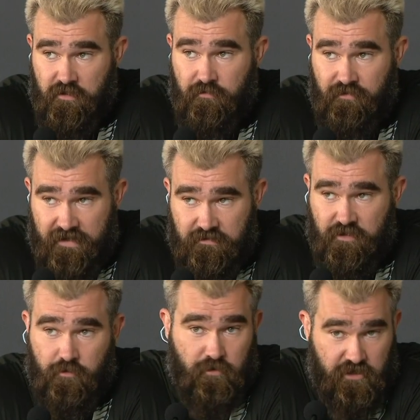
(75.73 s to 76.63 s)
you're fighting and
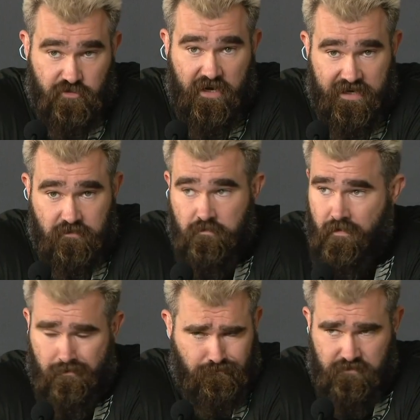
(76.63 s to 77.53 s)
you're really trying,
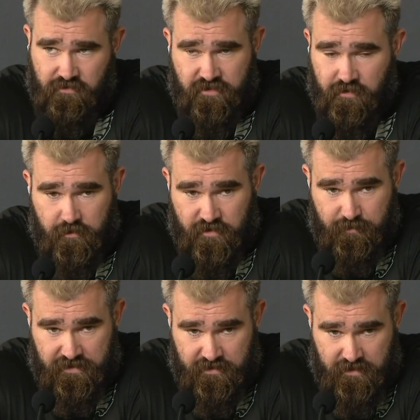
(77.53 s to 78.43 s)
they're still going to respect you.